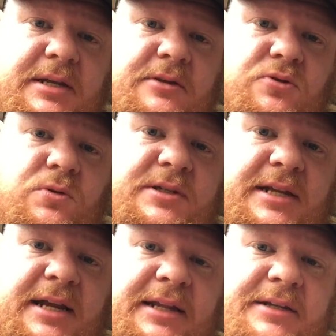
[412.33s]
the tools
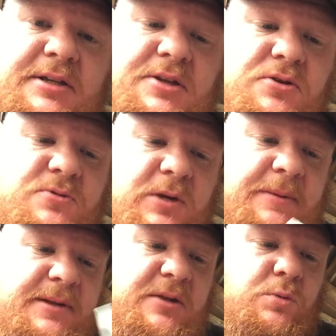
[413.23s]
that I like to use while
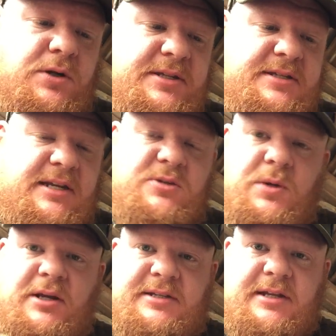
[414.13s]
I'm in the woods, as
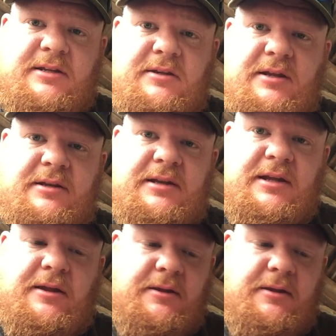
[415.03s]
well as in